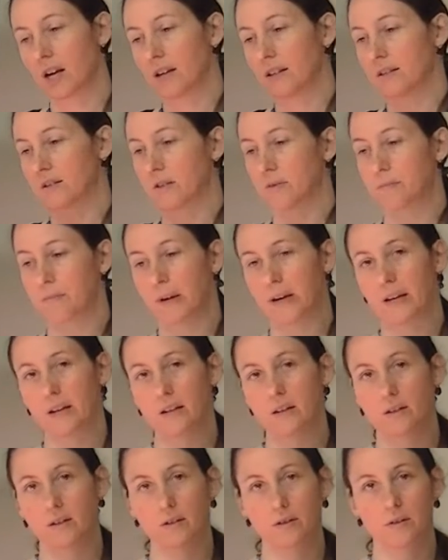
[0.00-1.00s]

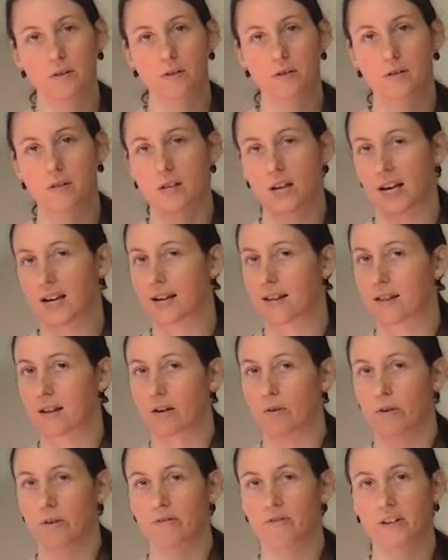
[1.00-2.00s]
tomatoes, anything
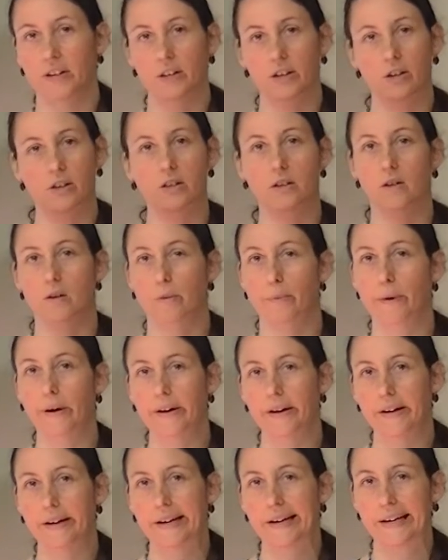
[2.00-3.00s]
with vinegar or
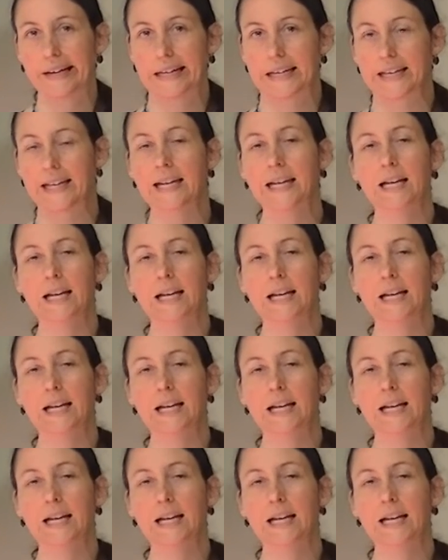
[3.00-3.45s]
wine,